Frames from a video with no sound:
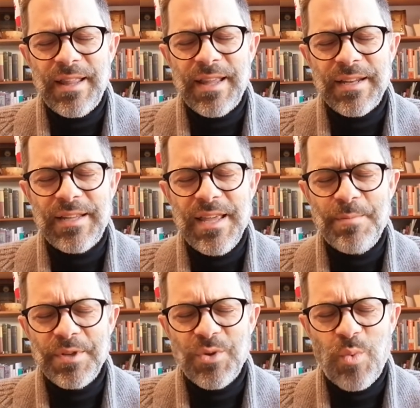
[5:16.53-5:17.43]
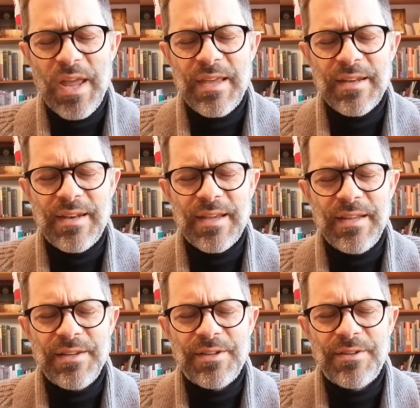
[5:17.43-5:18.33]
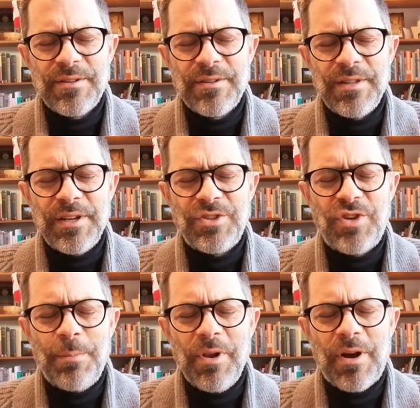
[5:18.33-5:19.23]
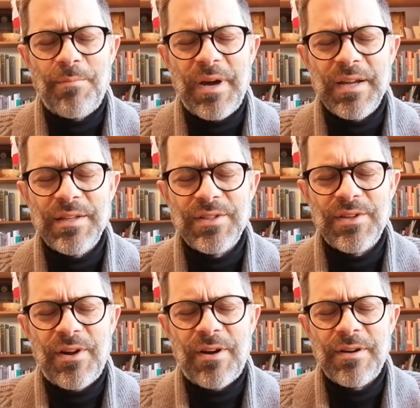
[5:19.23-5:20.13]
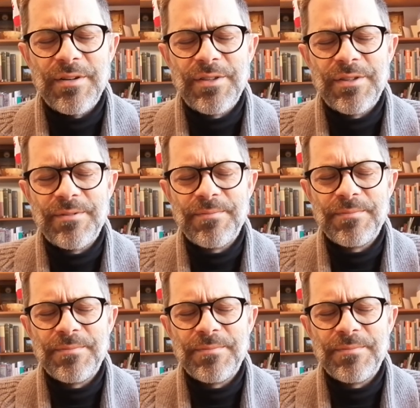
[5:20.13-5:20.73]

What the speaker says: that keep us awake at night, that trouble our minds and hearts.